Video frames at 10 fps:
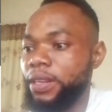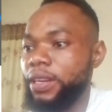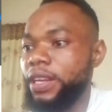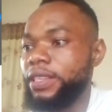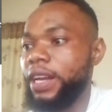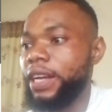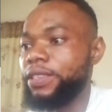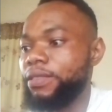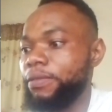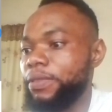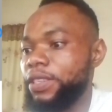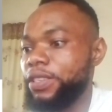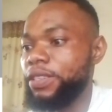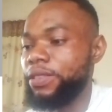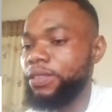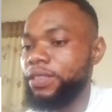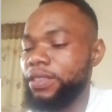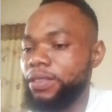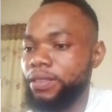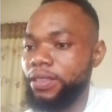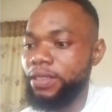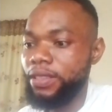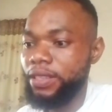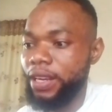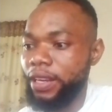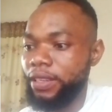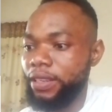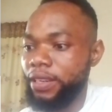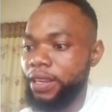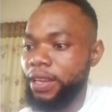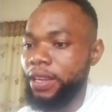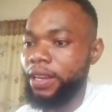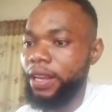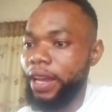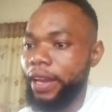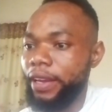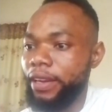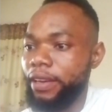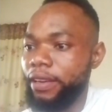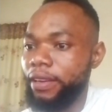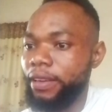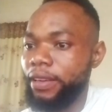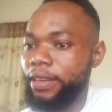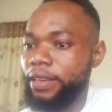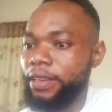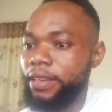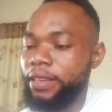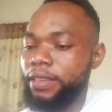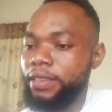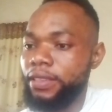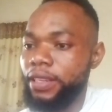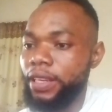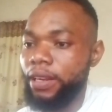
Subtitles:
Let's add some finishing touches to this design, like the